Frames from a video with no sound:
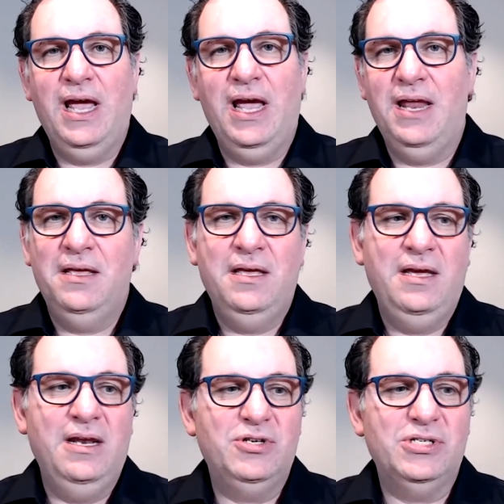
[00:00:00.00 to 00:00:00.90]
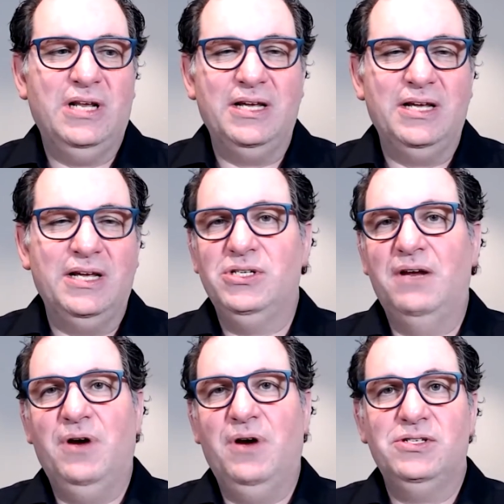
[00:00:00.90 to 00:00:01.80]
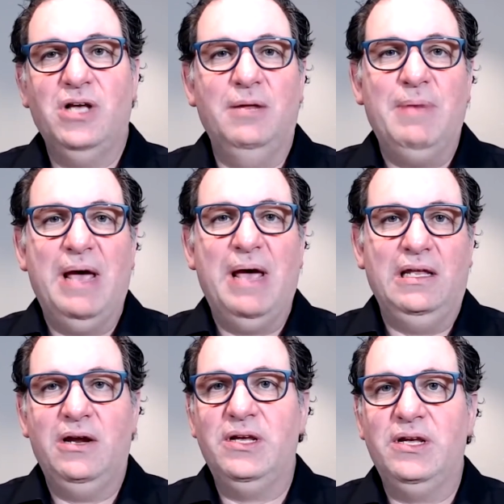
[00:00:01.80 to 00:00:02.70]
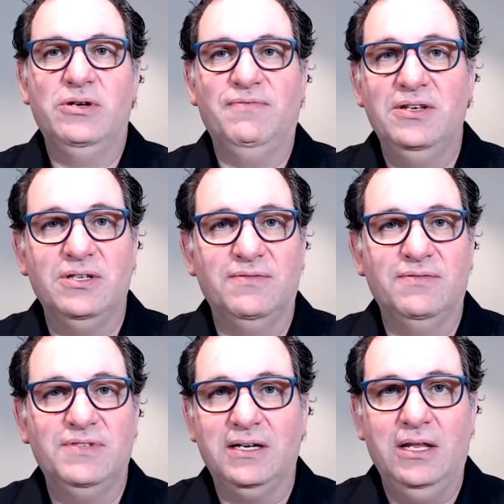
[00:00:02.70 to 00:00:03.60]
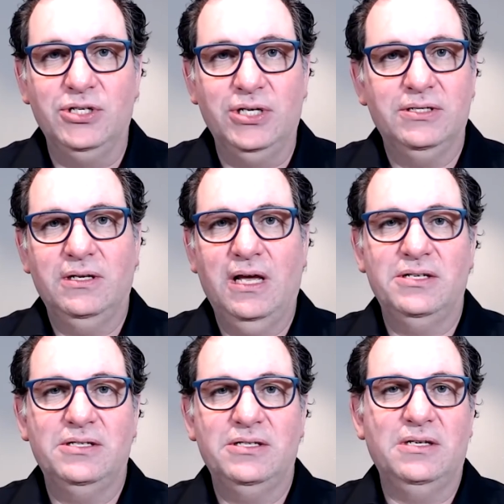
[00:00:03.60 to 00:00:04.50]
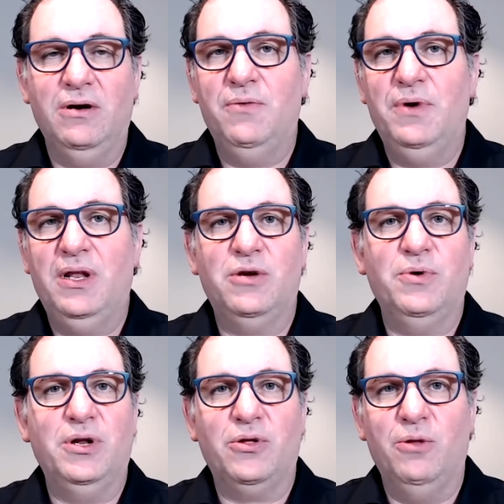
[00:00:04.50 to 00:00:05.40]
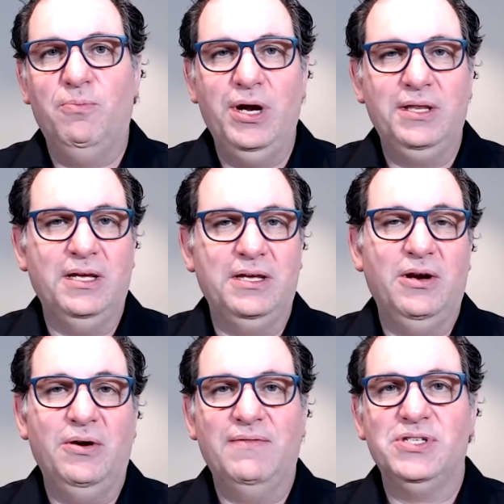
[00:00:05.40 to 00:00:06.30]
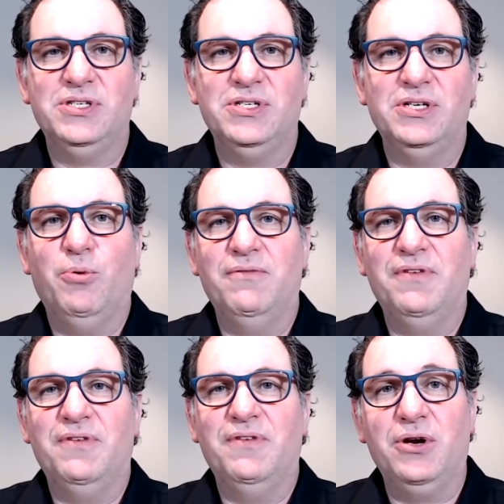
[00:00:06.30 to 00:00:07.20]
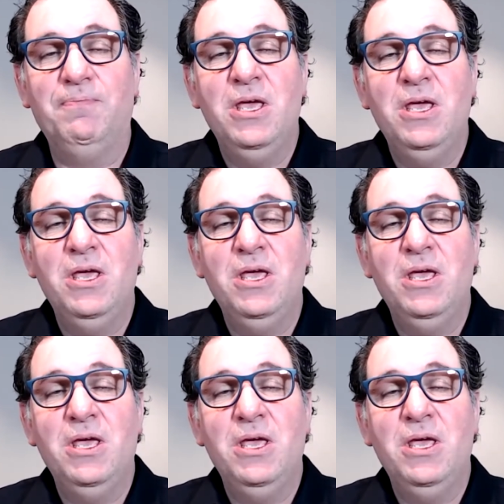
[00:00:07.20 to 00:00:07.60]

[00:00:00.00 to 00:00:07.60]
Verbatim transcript: And, you know, just like you said, Fred, it's all about layering your defensive technologies. That's, you know, a really critical point that you don't have a single point of failure.